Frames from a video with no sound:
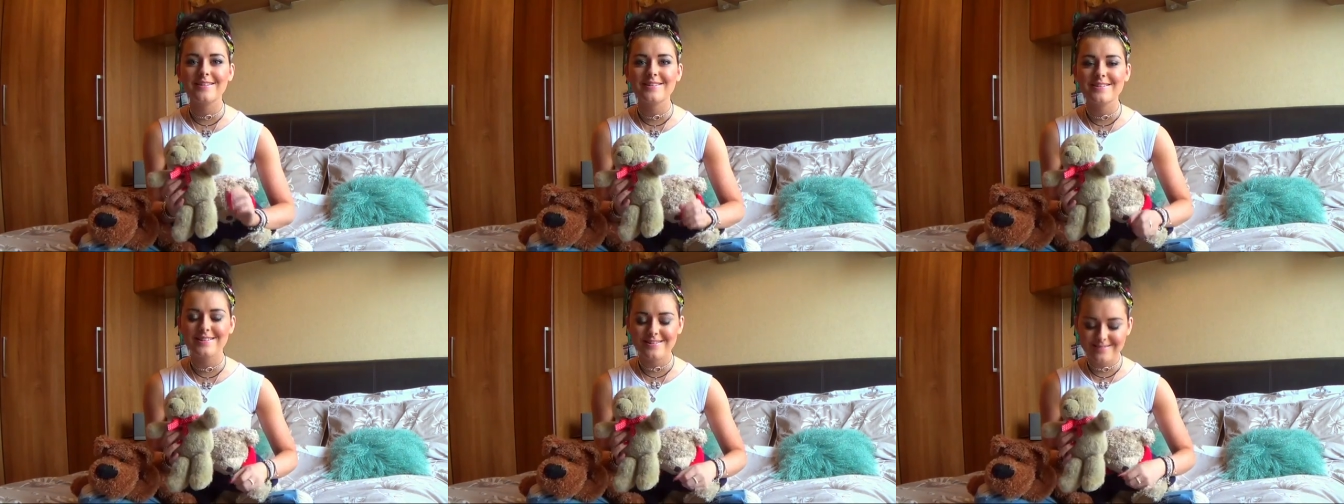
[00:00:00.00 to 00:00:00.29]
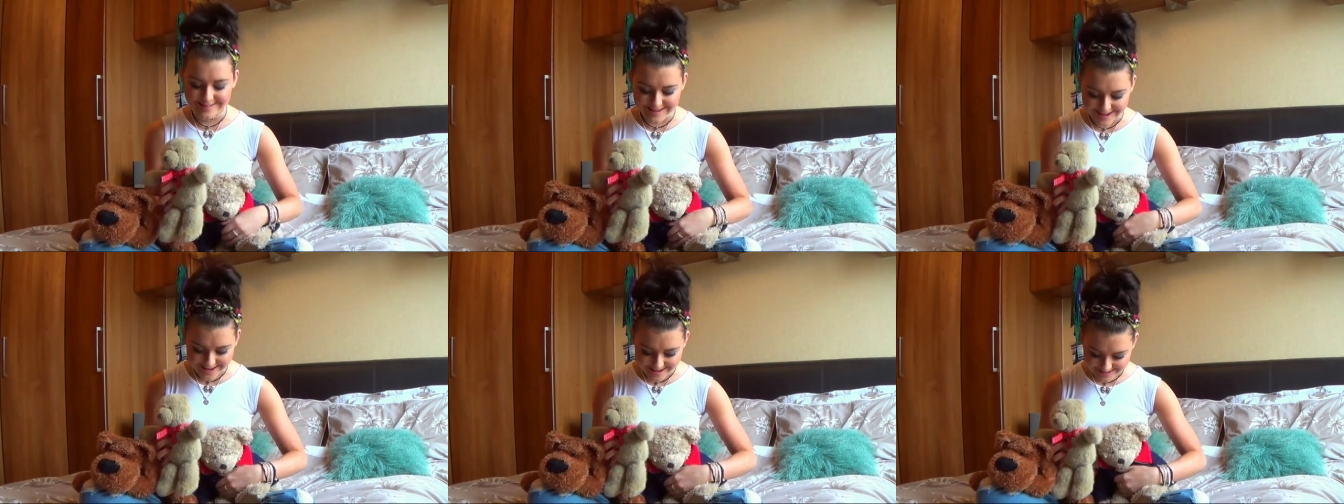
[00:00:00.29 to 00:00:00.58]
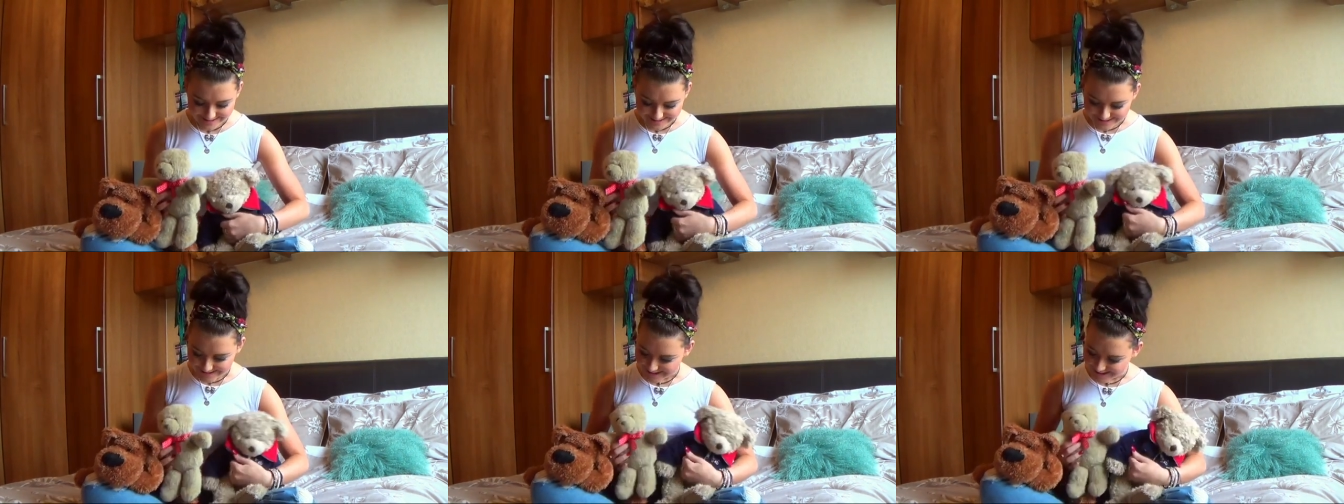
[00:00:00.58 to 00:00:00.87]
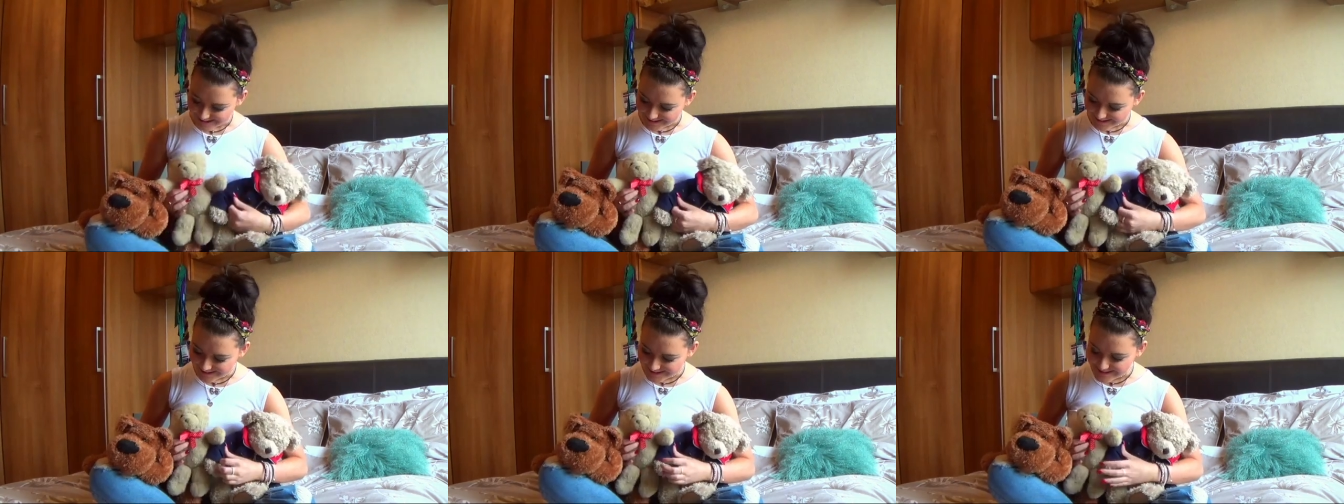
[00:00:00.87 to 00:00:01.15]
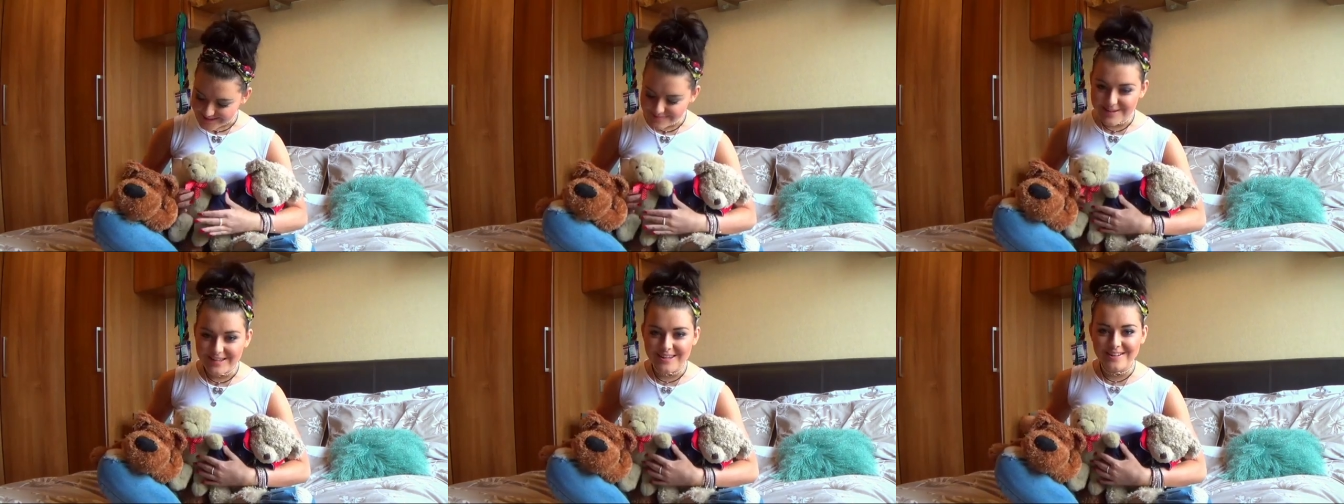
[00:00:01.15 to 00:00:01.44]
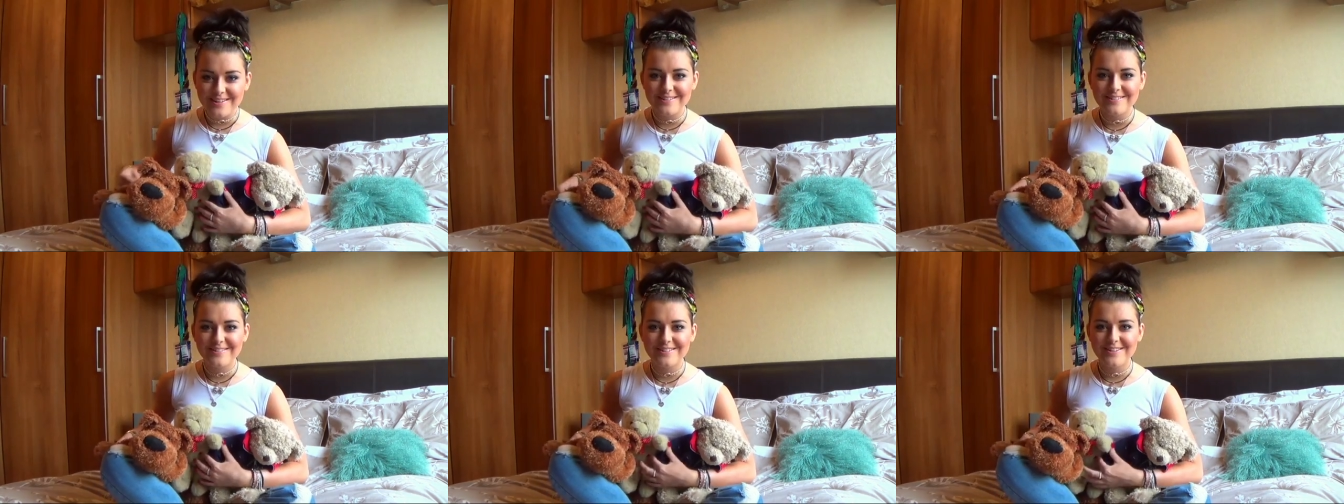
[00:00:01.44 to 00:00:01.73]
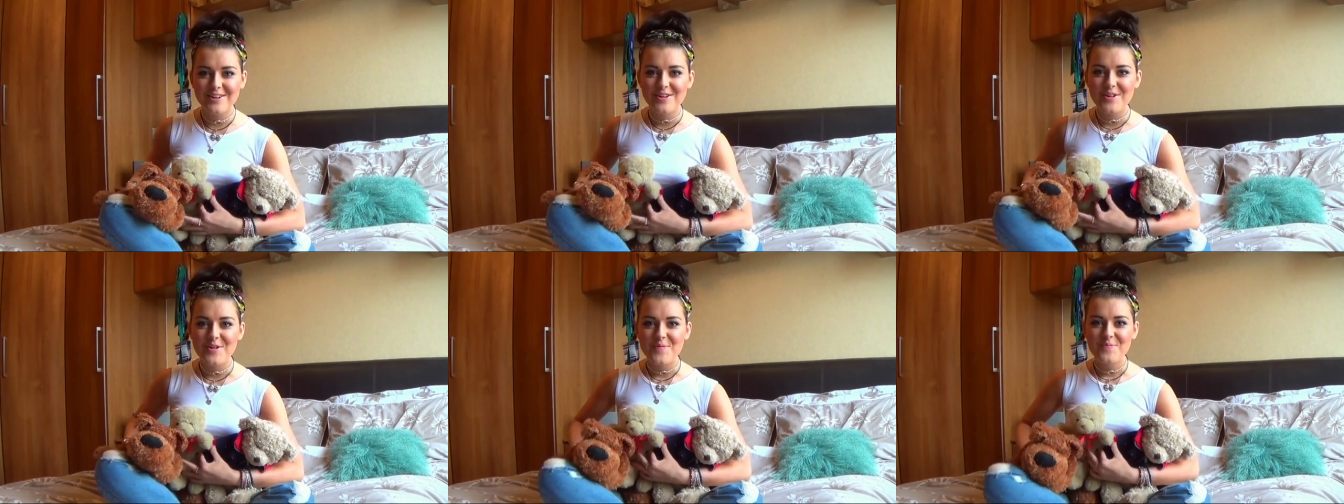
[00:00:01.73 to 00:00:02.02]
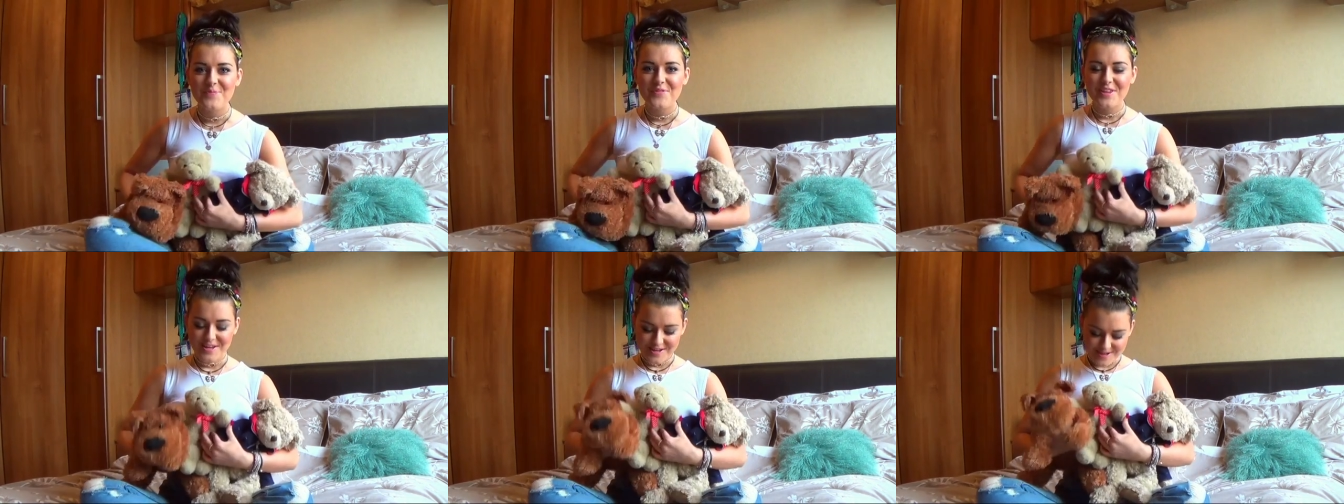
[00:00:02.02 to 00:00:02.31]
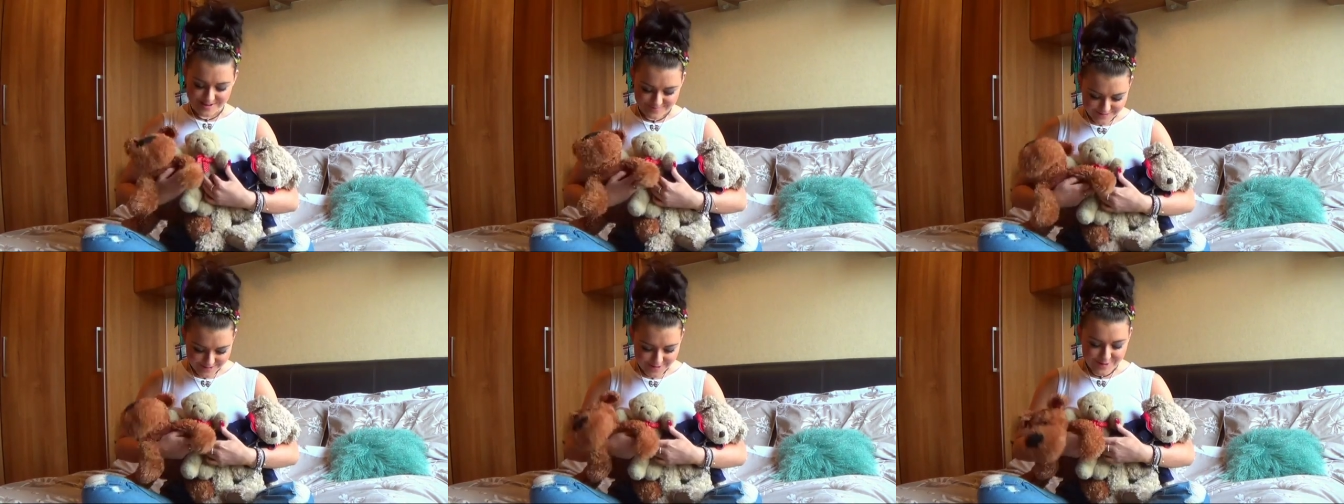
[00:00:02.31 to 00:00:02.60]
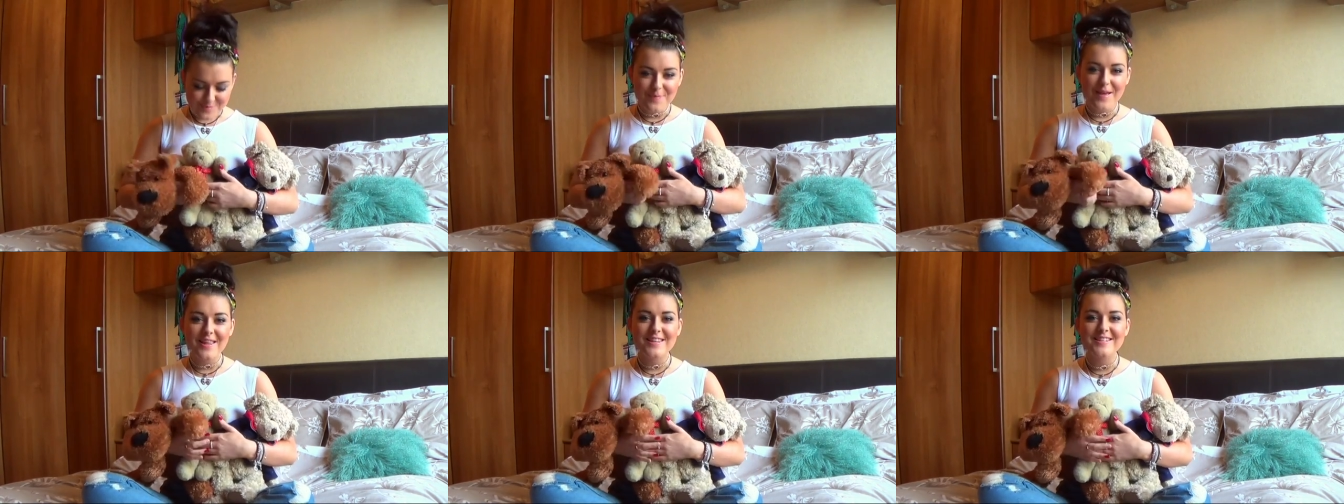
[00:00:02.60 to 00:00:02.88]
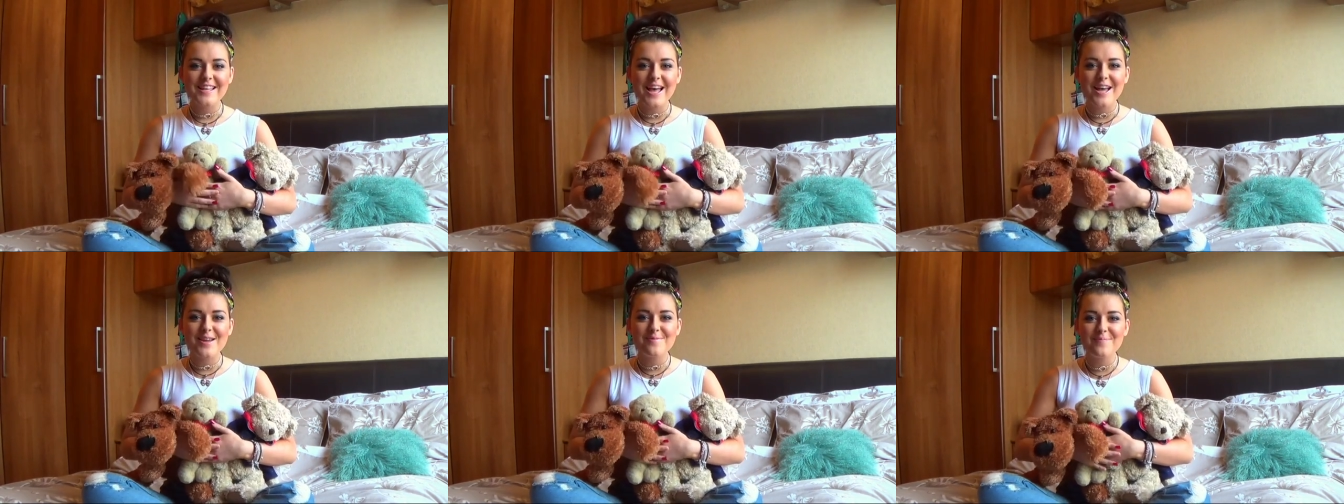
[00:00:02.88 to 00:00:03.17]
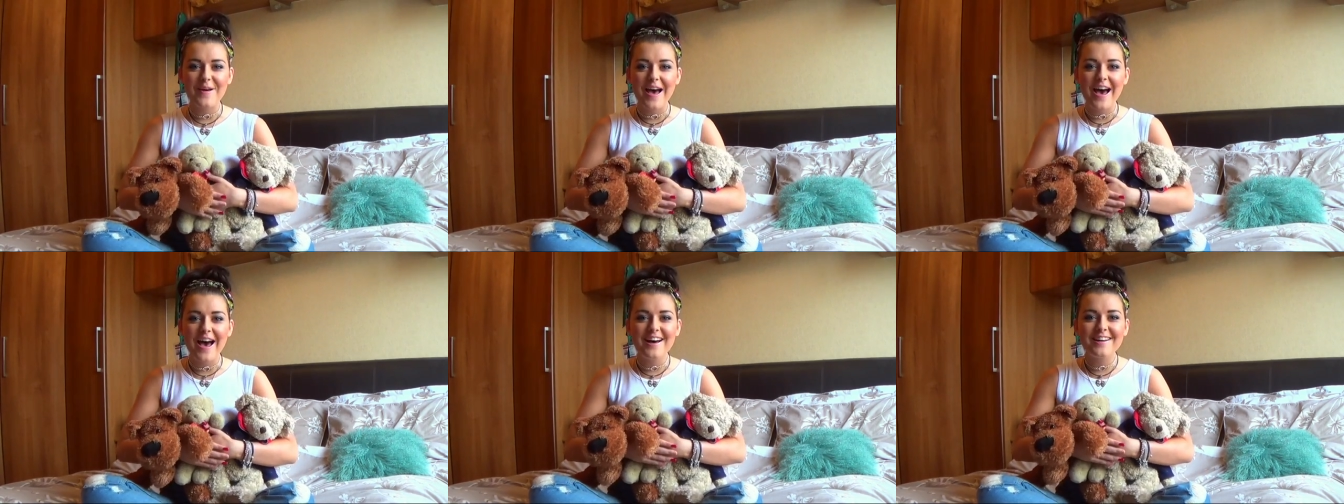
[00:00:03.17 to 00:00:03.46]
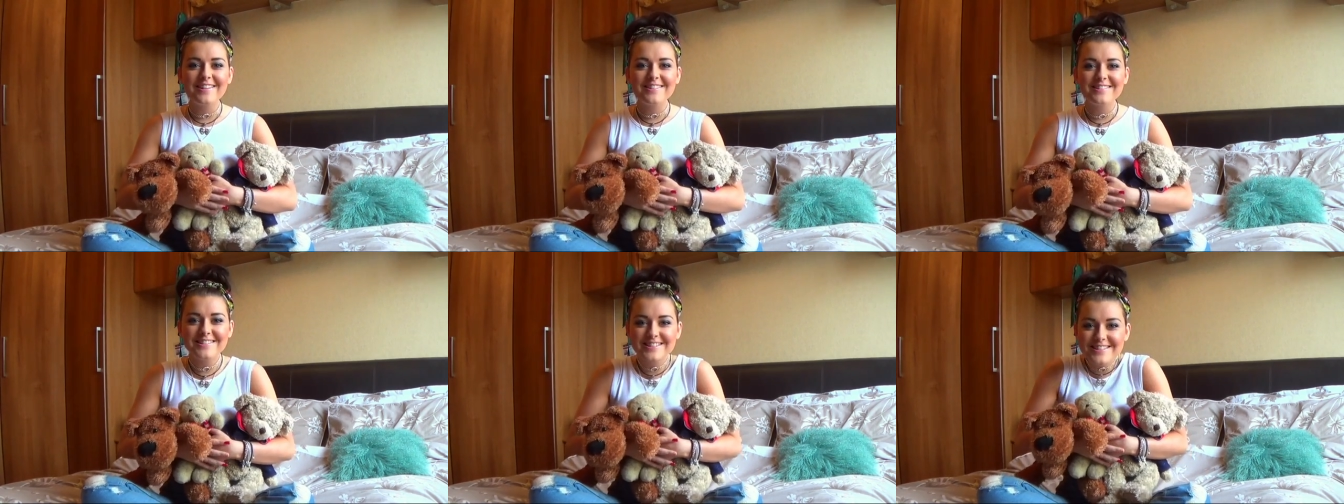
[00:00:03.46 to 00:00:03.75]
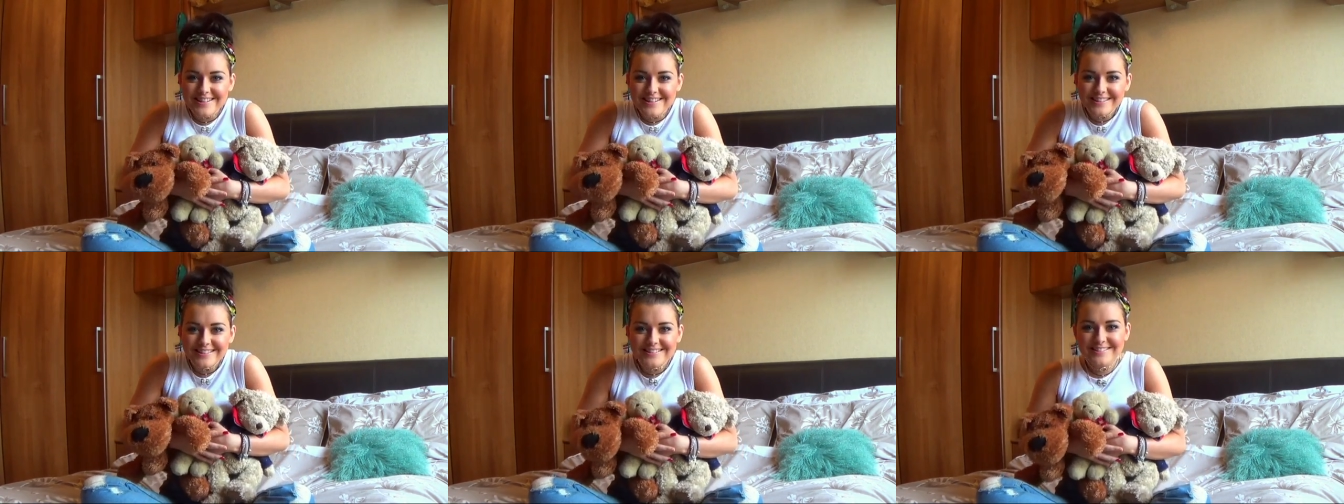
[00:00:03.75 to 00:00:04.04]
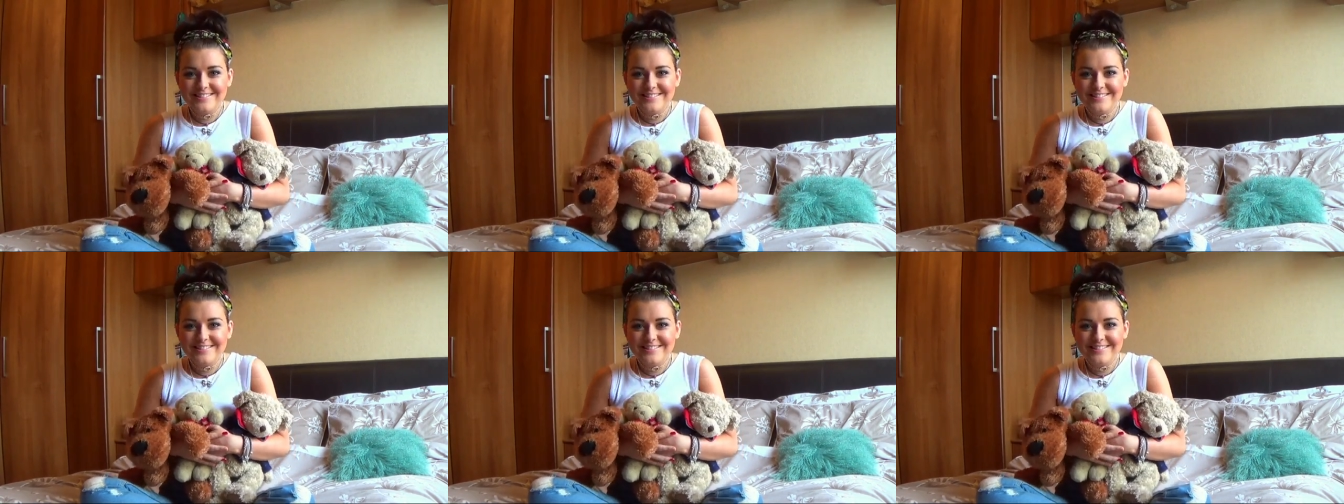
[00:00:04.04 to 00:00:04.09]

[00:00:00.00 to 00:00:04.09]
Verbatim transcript: So yeah, these are my little, little bedtime pals.